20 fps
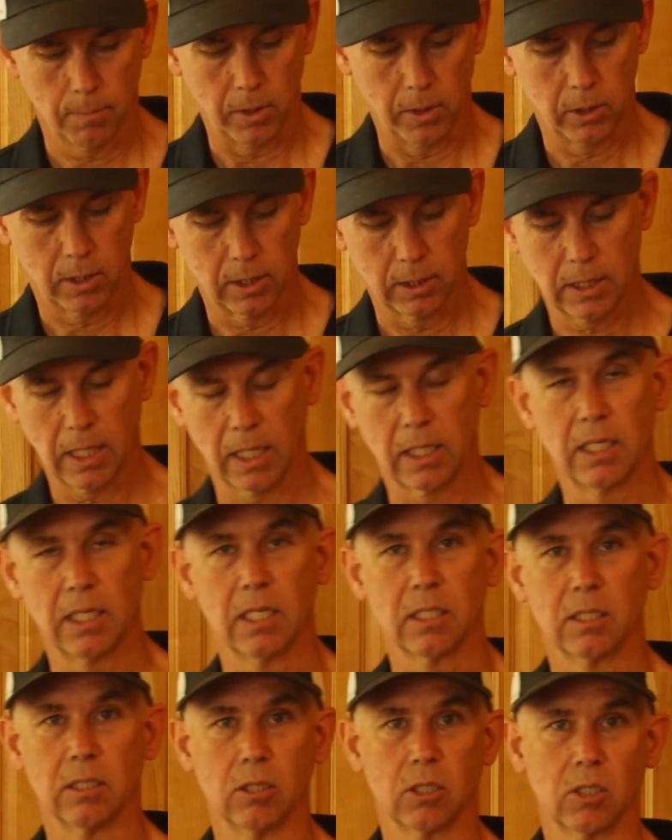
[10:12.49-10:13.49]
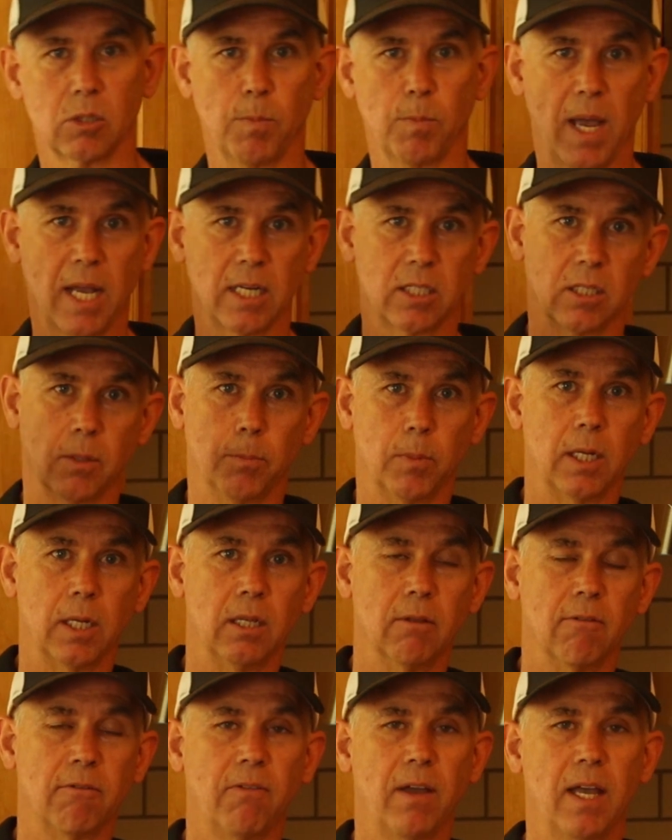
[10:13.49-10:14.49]
But you can take this and smash somebody
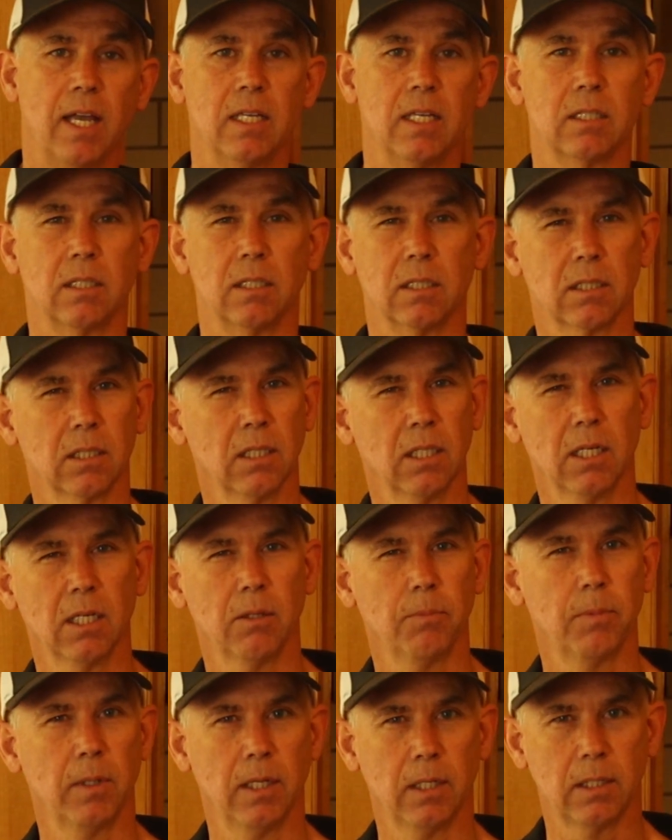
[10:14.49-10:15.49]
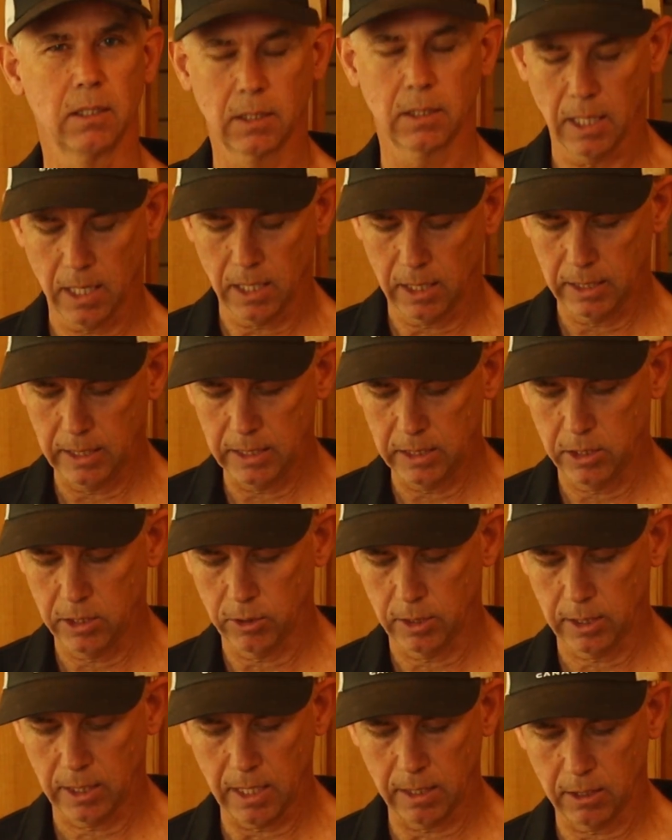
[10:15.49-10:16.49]
in the face, and it's a little bit kind of
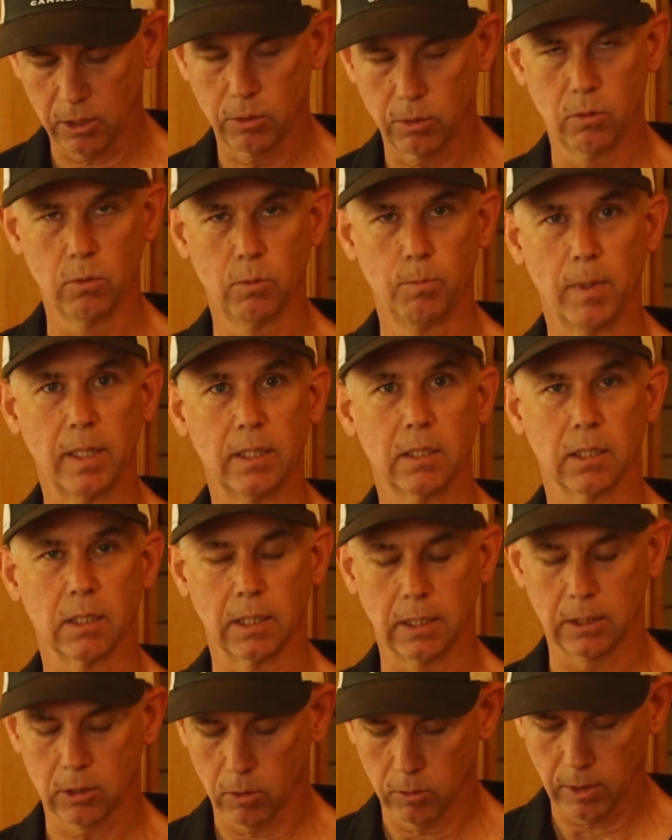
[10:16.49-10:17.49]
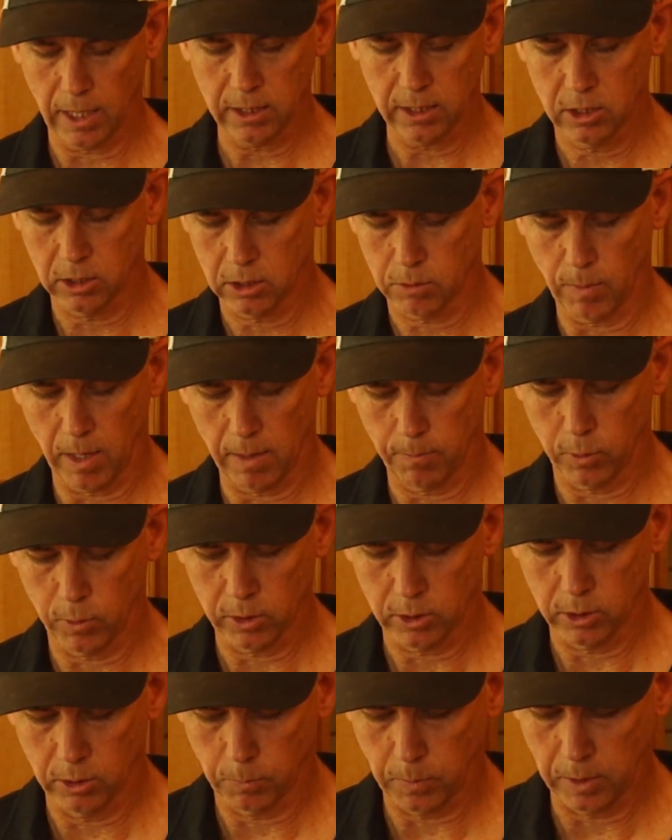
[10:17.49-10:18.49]
easier to get through mentally. So that's just my
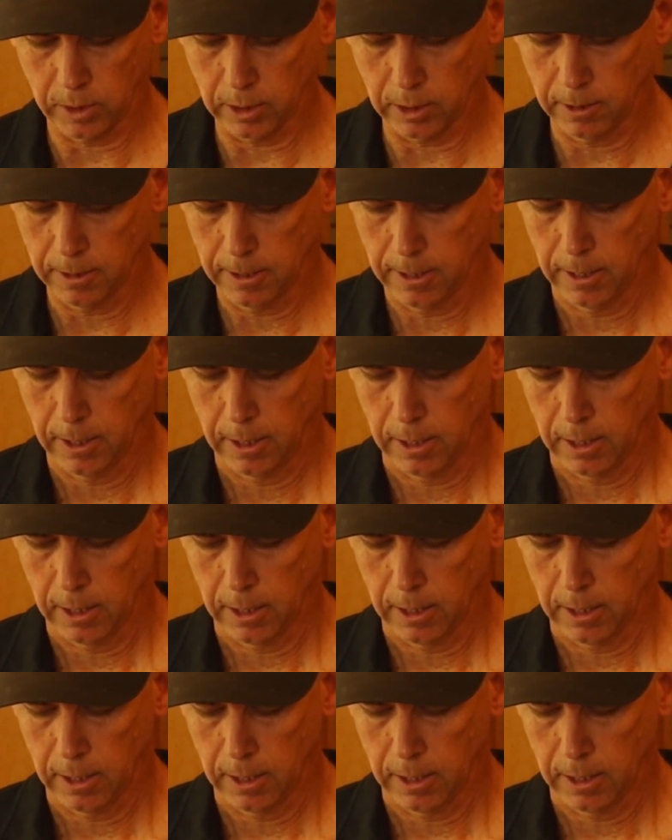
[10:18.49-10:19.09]
personal opinion.